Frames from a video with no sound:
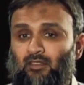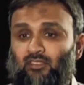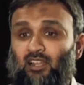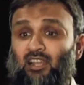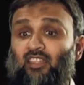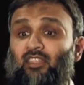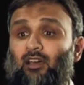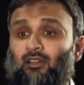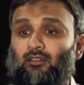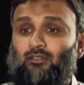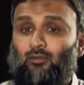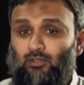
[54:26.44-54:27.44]
The leather,
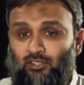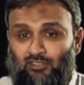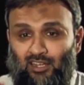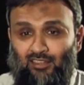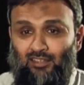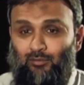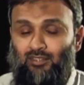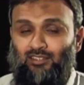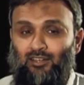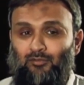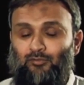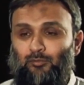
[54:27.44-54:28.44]
all this leather, where did
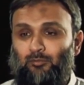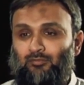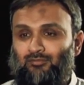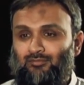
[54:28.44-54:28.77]
it come from?